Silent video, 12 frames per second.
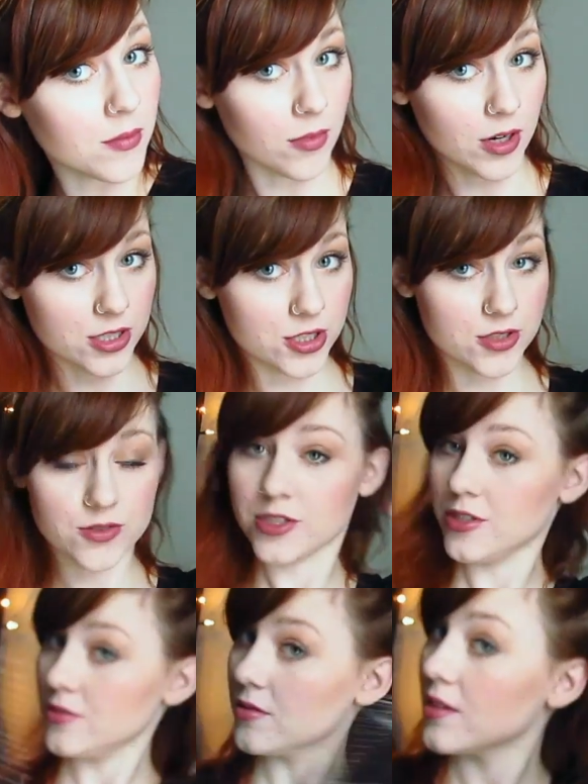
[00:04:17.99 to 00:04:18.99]
Brush
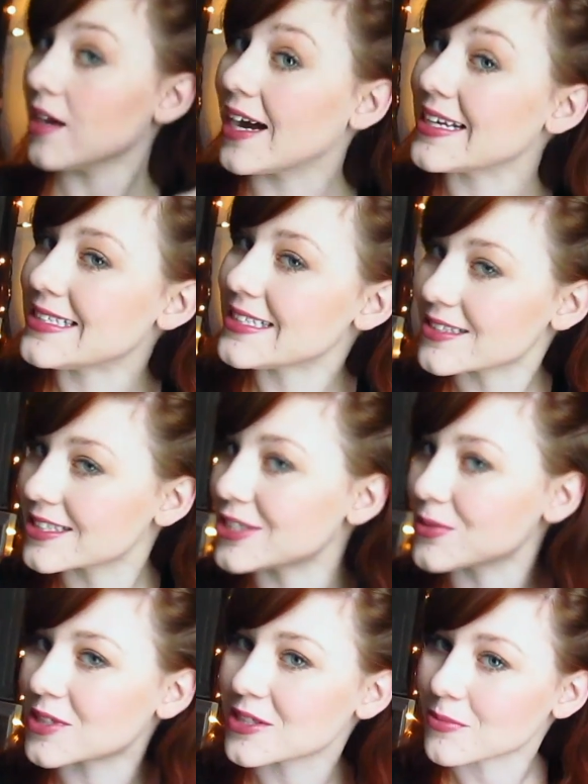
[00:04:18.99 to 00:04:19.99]
through. Ideally
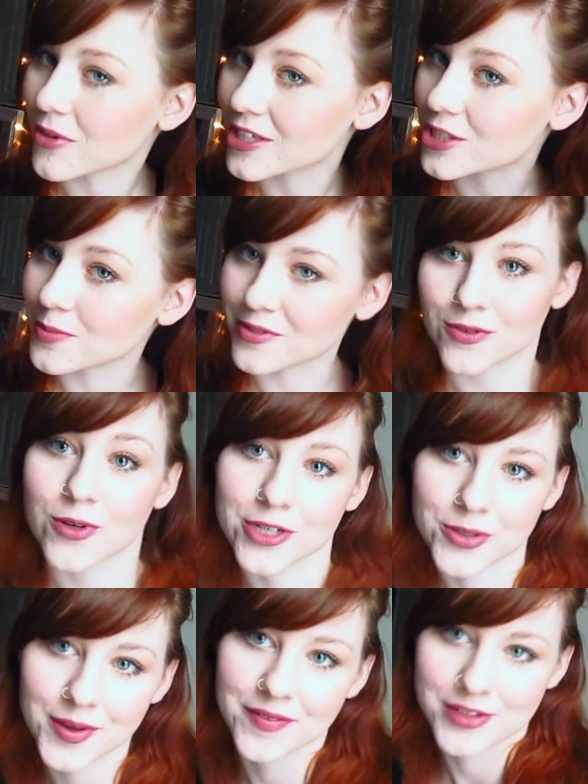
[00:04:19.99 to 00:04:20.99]
you want to brush before
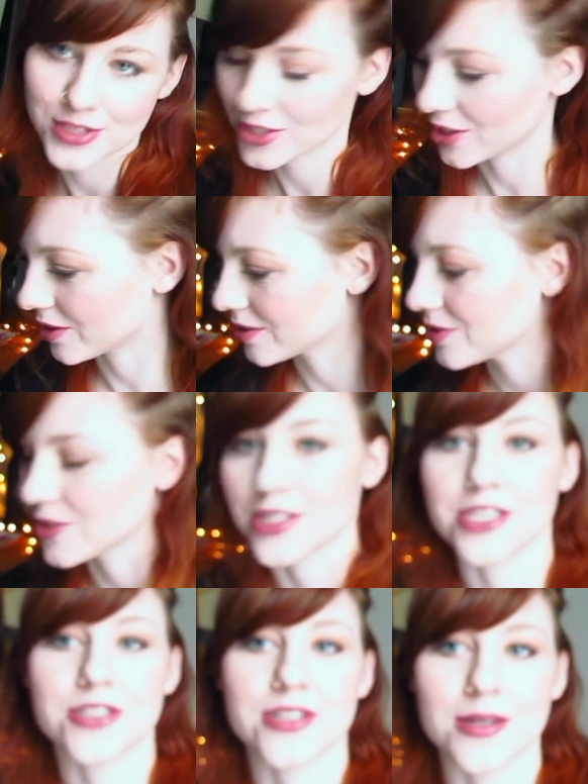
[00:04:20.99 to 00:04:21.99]
you even start so
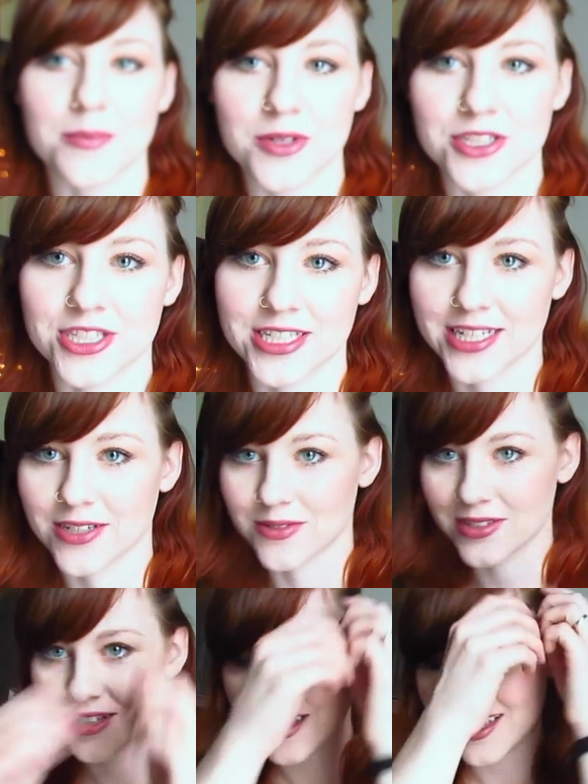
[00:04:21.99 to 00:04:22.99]
that you're not brushing out
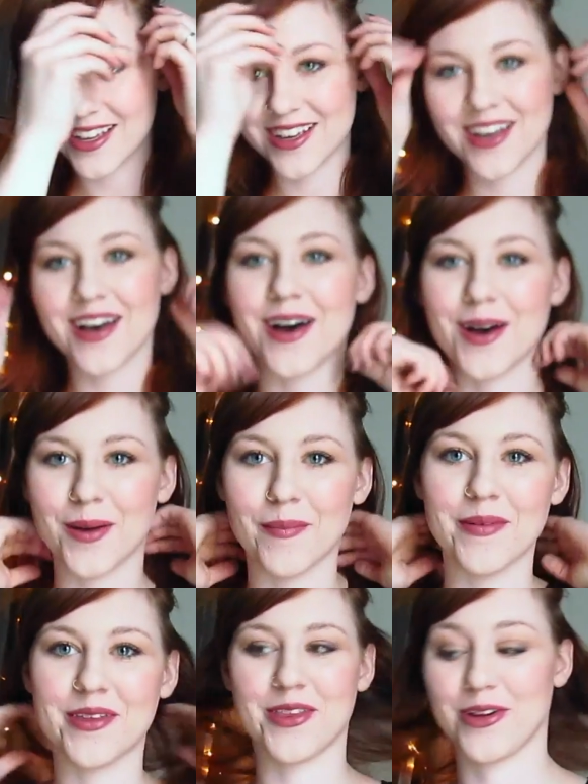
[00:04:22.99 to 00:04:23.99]

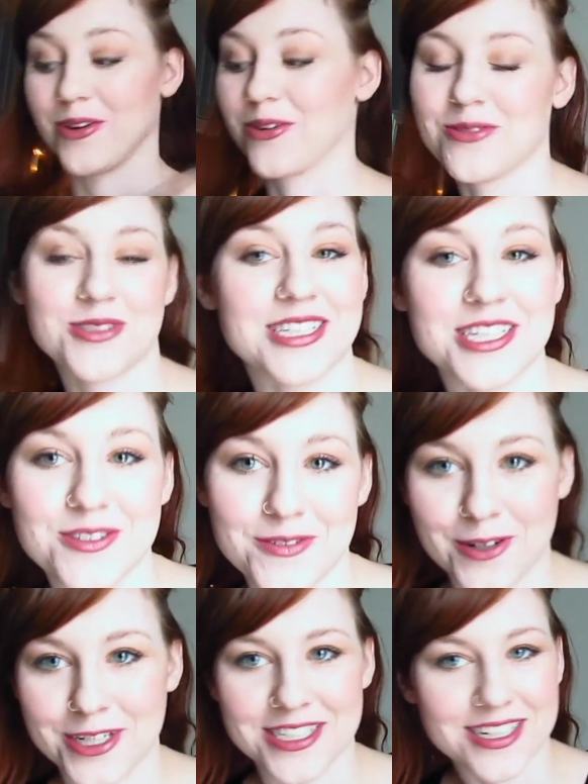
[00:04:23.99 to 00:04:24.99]
the curls that you've
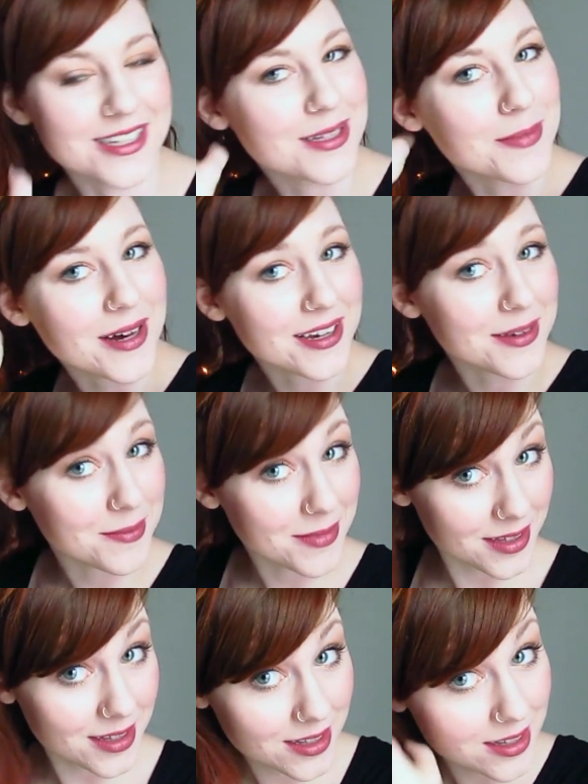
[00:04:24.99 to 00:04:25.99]
already done on the bottom.
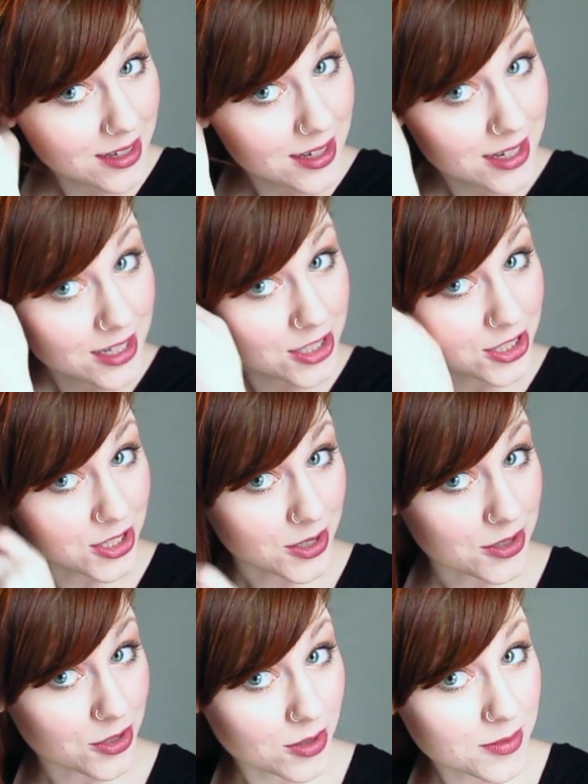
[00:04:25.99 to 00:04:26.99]

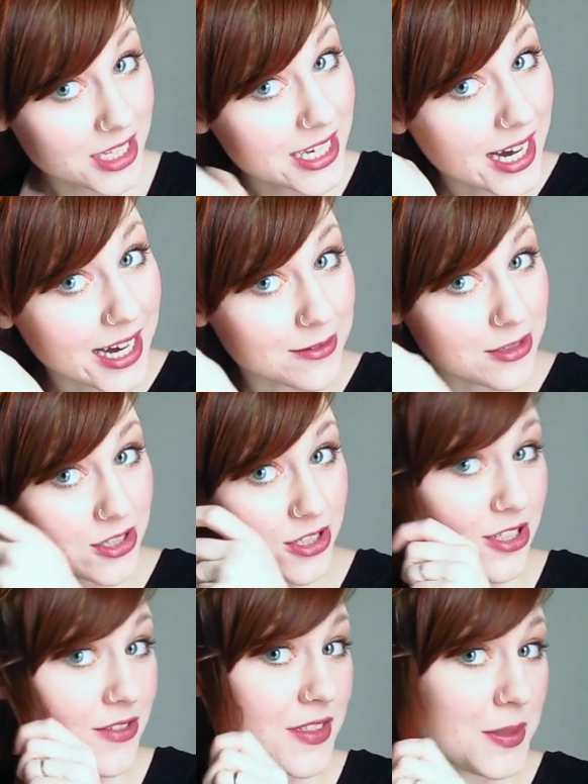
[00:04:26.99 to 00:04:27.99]
So normally I
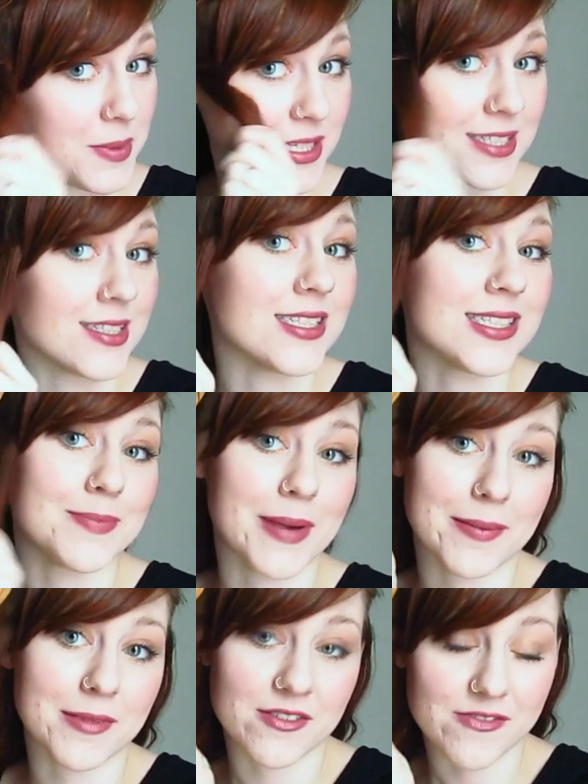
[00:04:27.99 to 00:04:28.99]
reserve the pieces
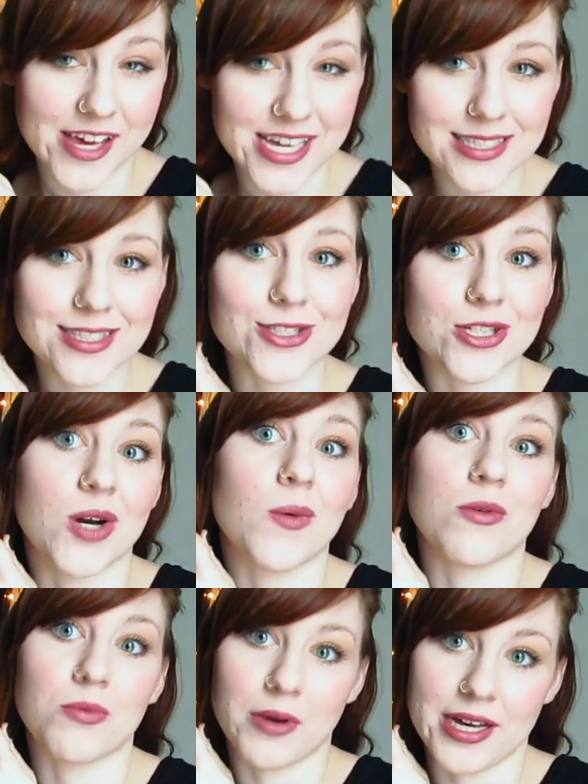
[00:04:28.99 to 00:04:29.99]
by my face to go
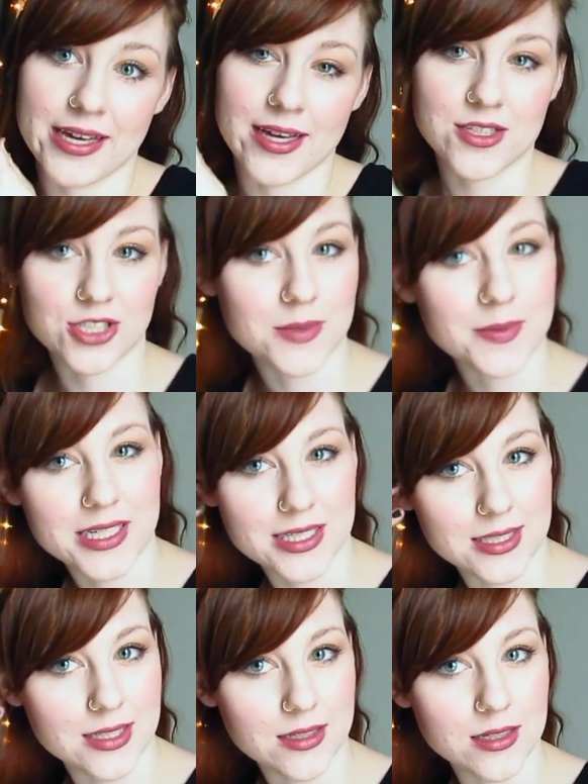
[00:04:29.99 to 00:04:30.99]
away just
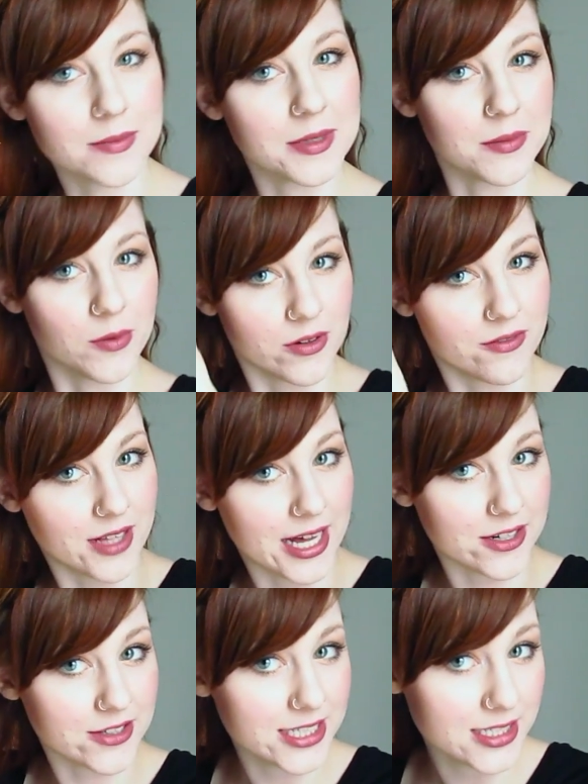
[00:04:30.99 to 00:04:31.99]
because it's a little bit more
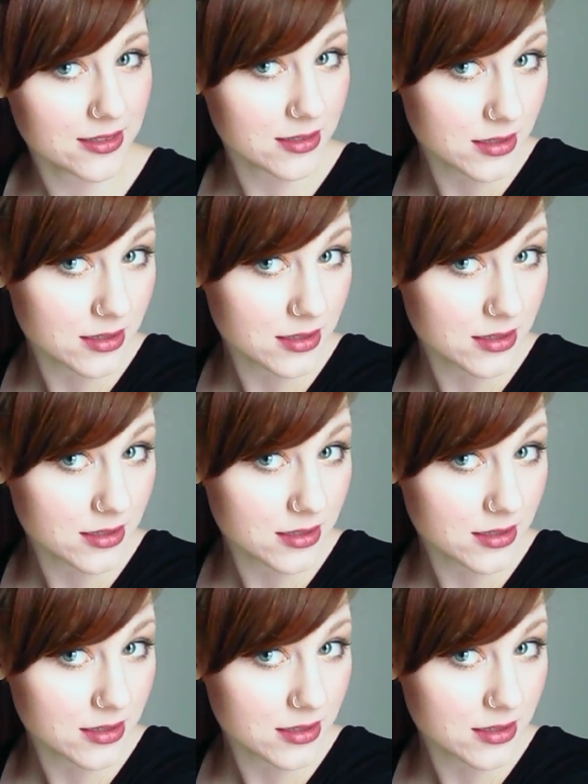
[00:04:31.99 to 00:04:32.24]
flattering.